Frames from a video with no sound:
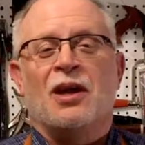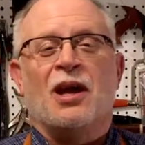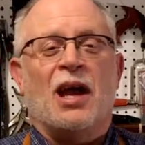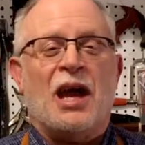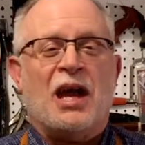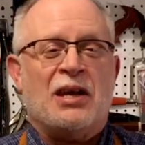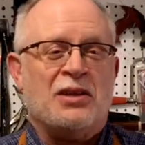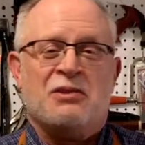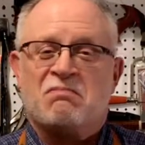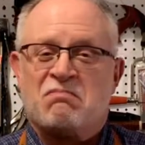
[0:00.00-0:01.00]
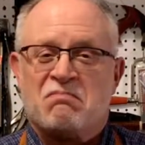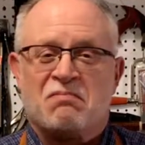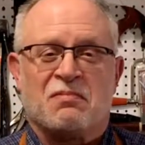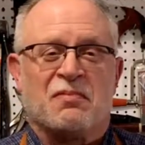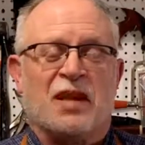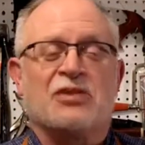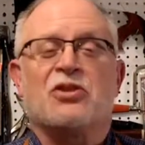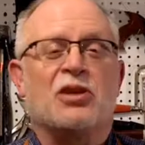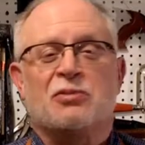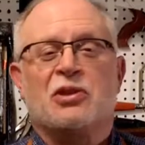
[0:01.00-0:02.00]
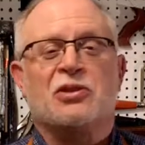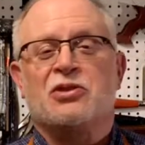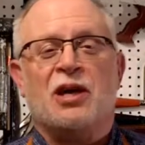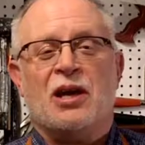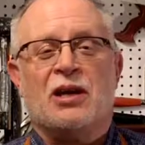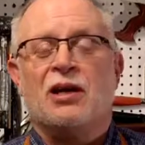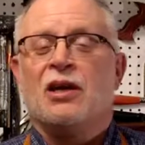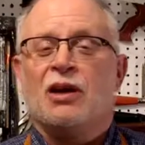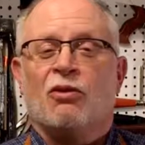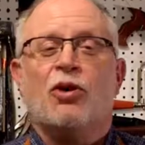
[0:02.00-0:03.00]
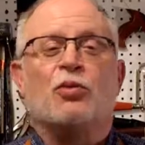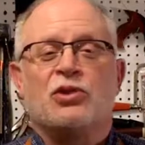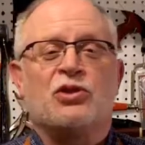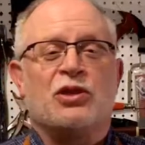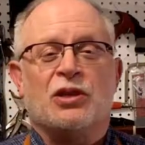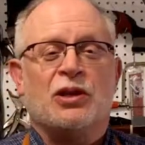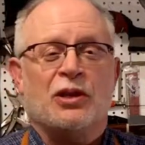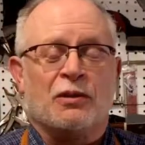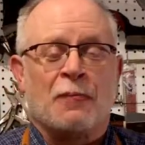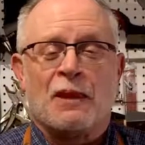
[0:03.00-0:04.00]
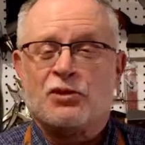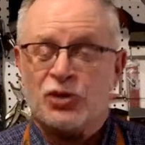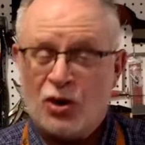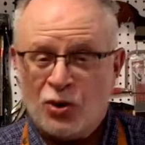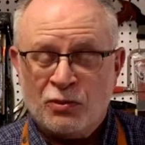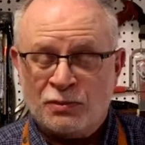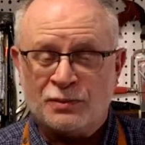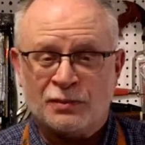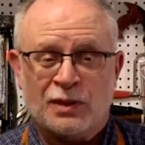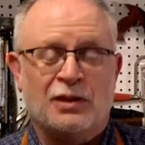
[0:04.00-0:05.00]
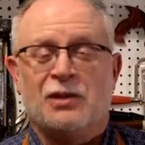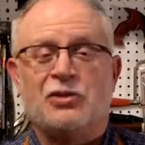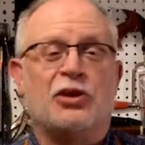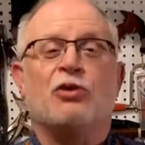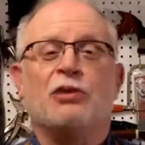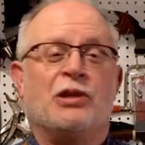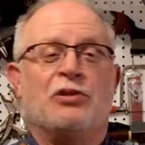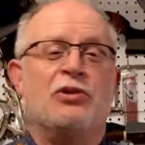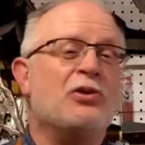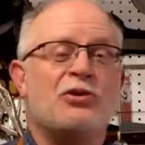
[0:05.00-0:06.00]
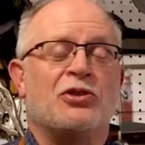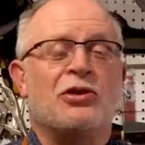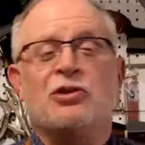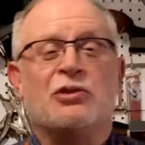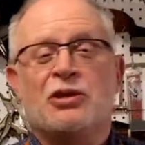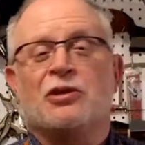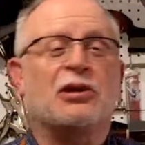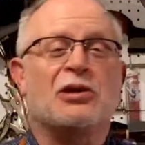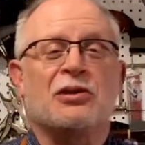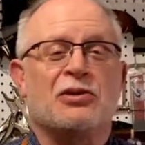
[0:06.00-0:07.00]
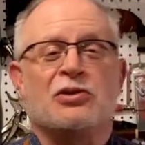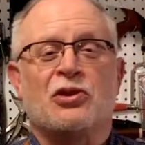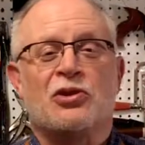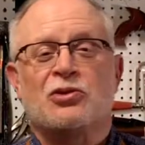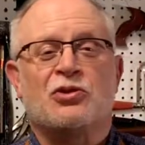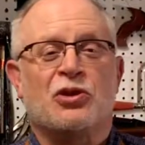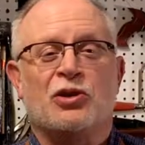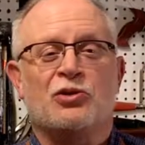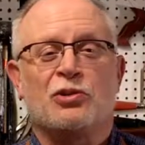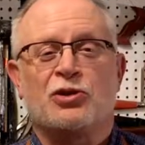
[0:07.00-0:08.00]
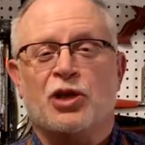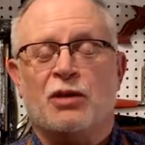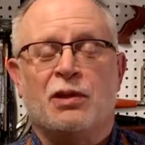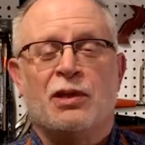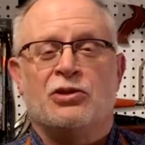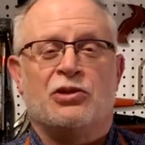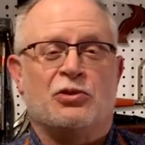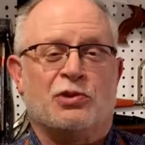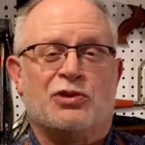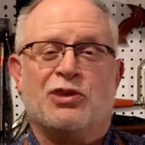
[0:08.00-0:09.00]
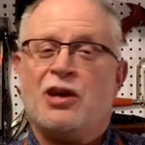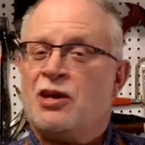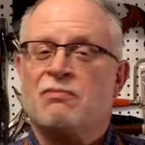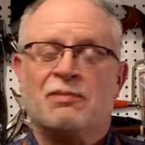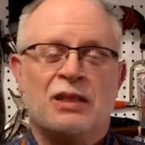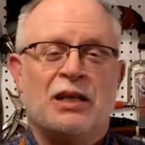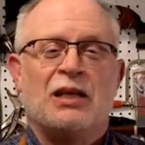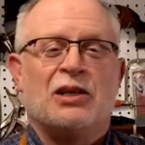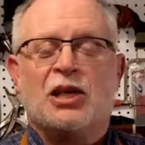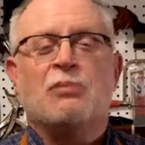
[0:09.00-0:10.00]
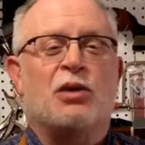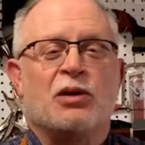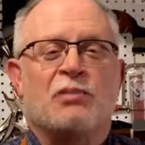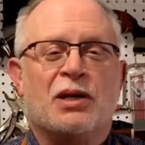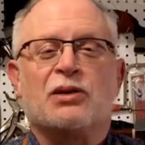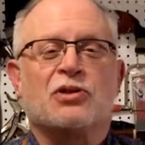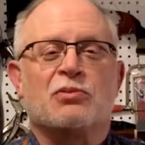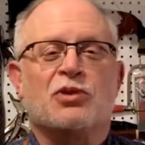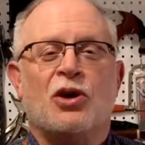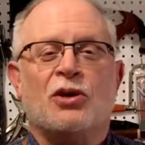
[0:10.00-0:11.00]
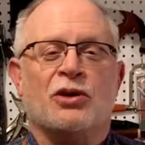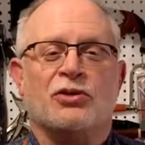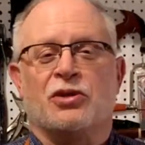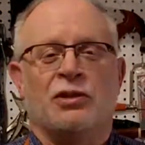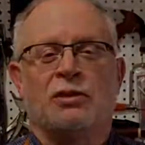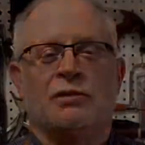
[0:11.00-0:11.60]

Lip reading: And that's all I'm going to say. We'll hope to see you here. So, until we do see you here again at the Saws and Jaws workshop, just want to say, keep on making some sawdust.